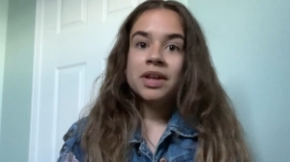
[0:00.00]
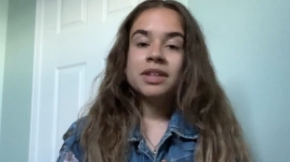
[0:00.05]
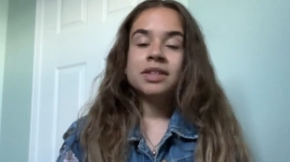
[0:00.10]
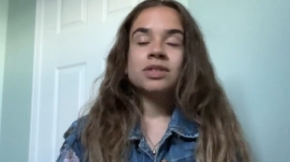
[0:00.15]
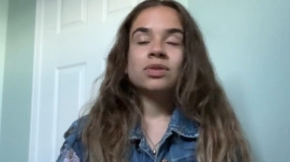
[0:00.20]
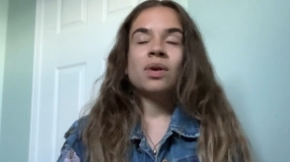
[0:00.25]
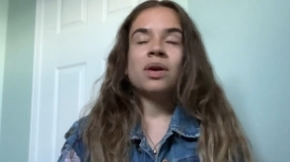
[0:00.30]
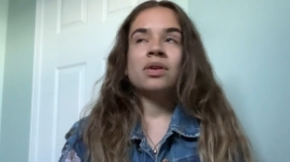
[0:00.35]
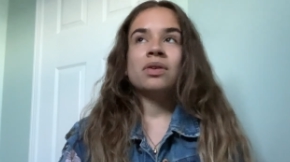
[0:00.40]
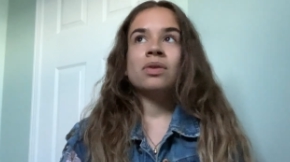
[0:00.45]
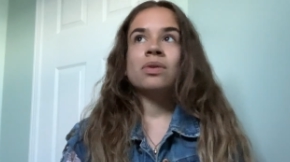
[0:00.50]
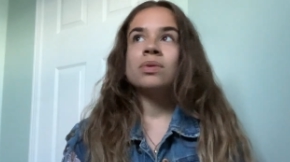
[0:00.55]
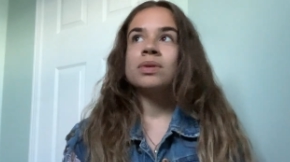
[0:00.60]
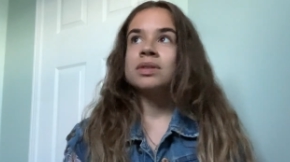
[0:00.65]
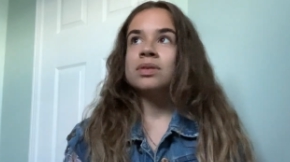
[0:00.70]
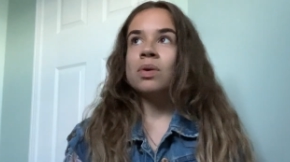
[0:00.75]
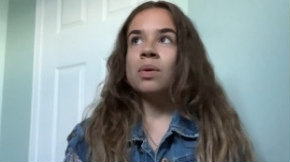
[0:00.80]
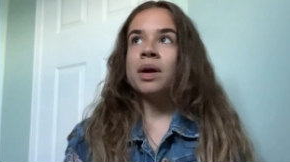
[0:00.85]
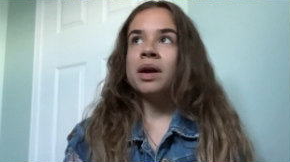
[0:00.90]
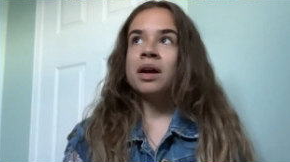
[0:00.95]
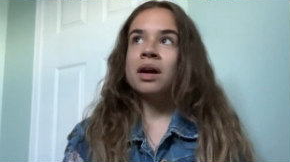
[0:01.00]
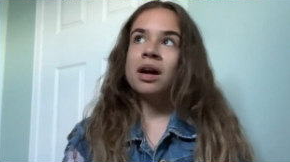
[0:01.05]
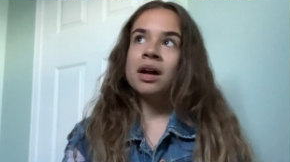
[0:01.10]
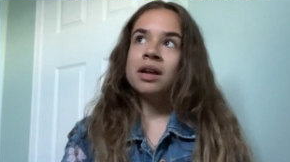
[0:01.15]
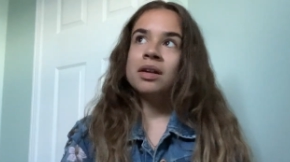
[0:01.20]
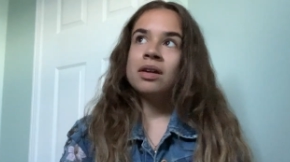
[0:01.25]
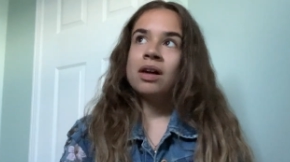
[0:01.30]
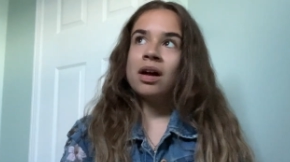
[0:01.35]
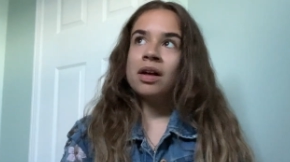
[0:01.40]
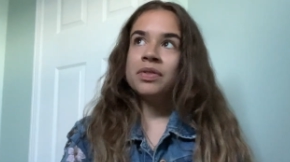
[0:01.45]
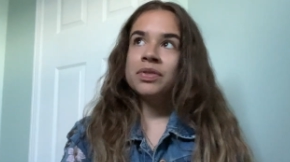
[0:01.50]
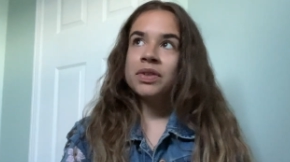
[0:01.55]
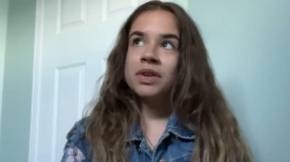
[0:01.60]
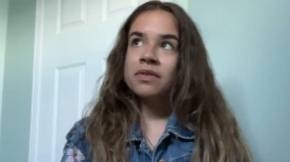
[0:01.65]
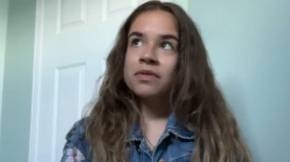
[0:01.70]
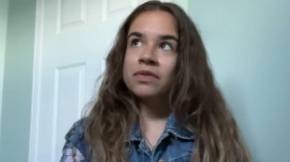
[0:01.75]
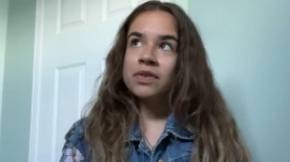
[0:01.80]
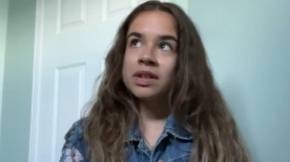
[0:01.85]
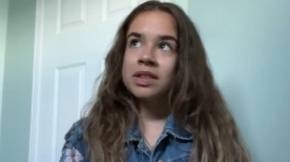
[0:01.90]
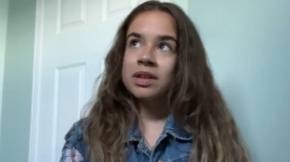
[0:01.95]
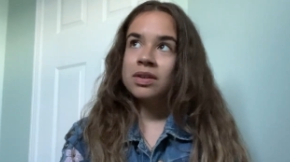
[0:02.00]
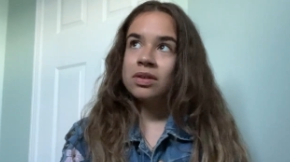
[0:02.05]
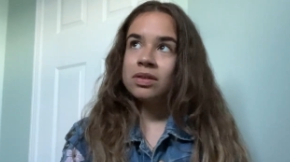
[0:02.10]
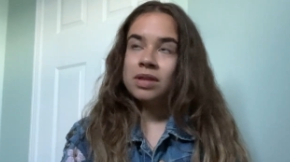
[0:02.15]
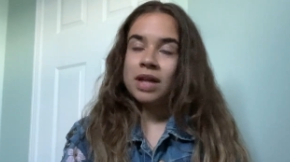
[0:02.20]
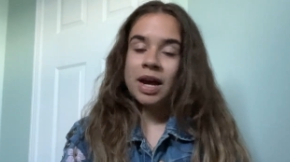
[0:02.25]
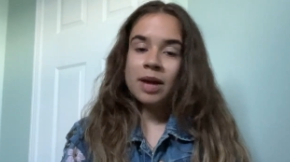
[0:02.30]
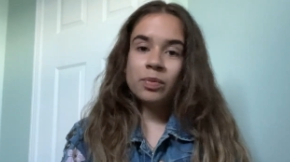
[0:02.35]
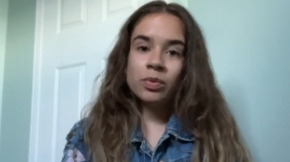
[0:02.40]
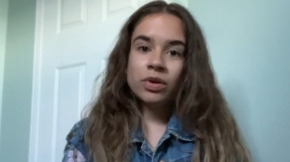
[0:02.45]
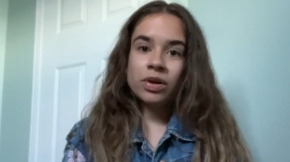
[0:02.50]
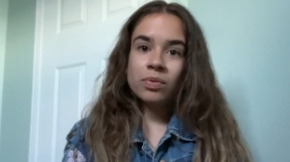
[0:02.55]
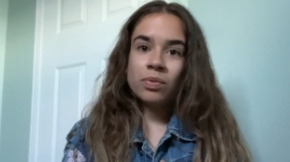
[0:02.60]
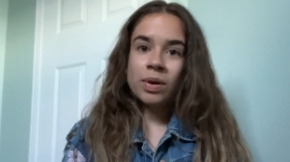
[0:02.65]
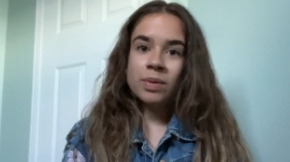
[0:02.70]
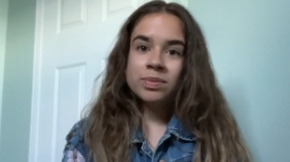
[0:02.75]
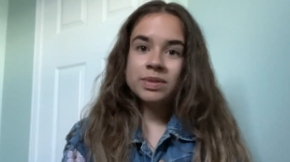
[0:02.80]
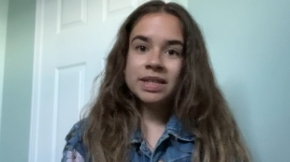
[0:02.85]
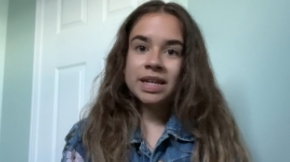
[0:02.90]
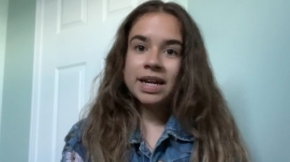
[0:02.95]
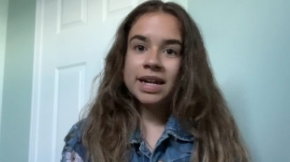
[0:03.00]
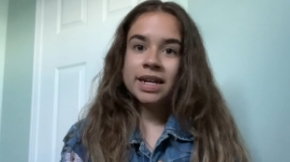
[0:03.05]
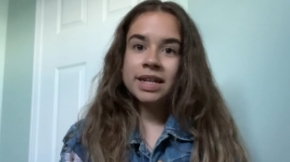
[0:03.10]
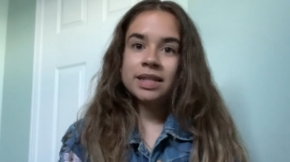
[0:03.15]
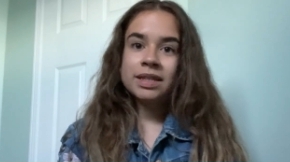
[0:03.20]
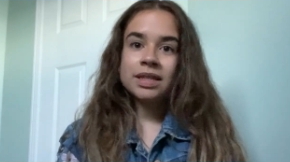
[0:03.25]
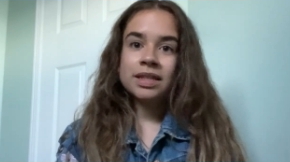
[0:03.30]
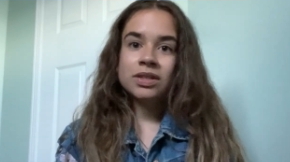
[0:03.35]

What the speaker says: So I don't know what's going on the Free Little Library website.